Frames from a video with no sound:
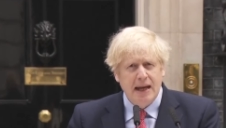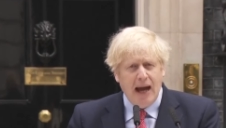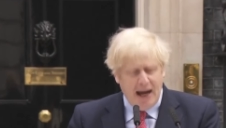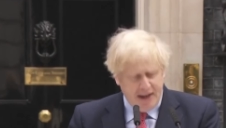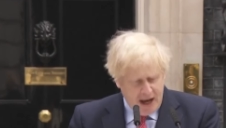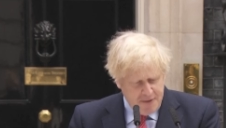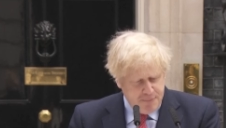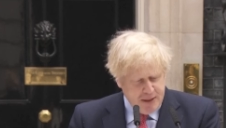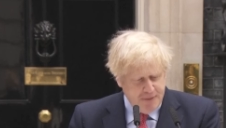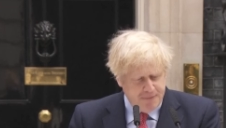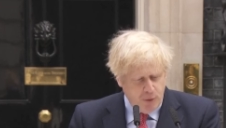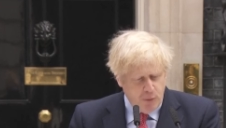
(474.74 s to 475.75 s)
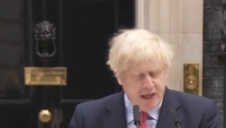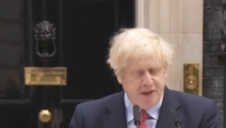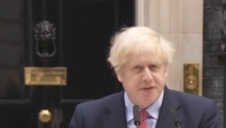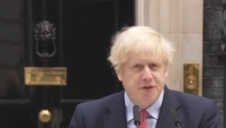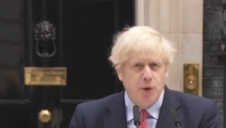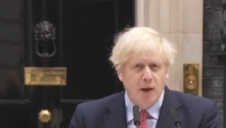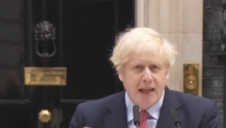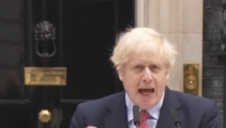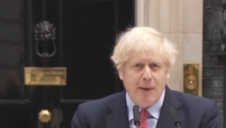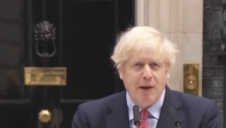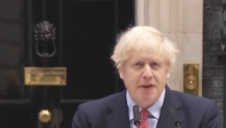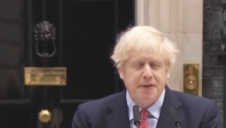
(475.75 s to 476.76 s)
and have been for weeks to
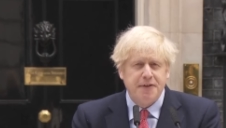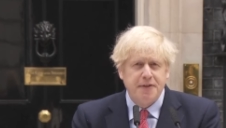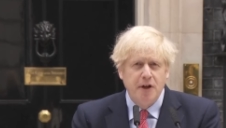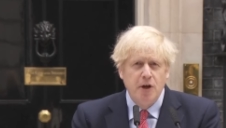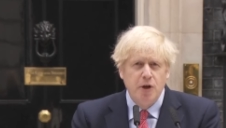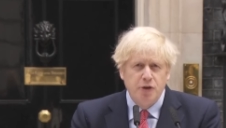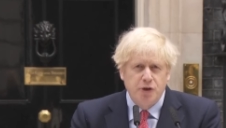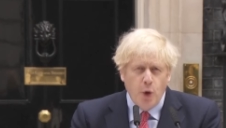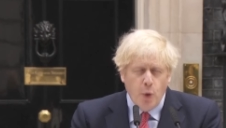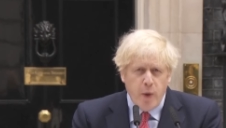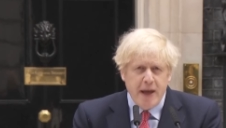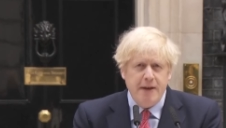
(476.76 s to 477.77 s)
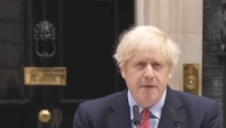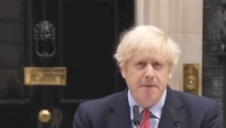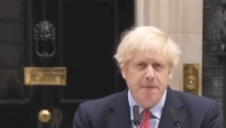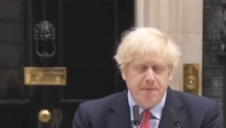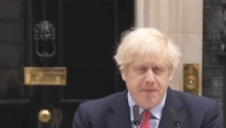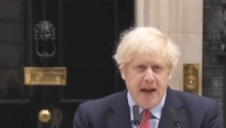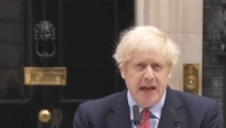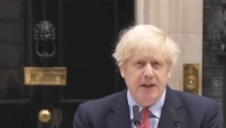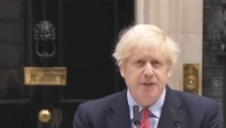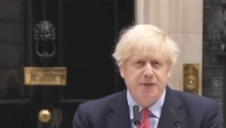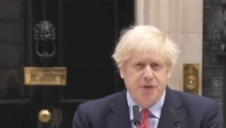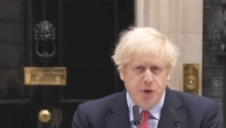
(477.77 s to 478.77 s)
allow us to win
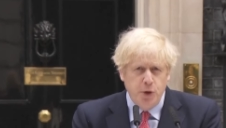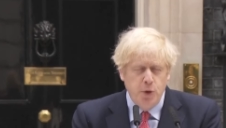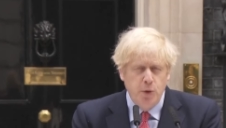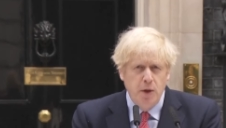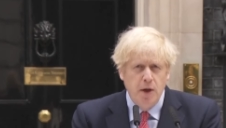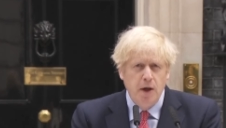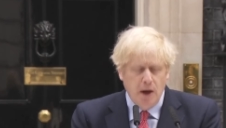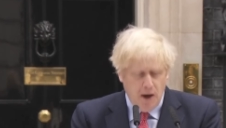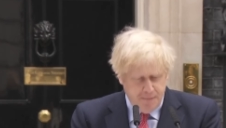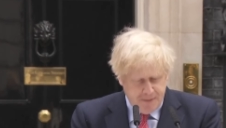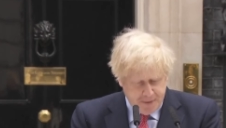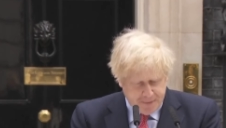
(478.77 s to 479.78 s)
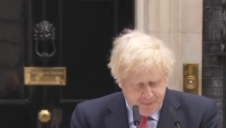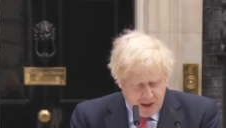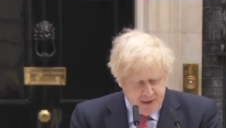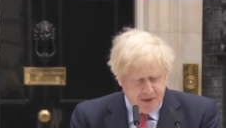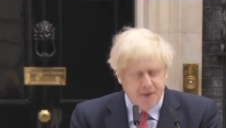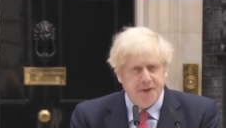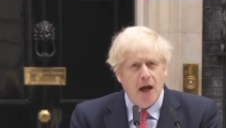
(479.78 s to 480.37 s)
phase 2 of this fight, as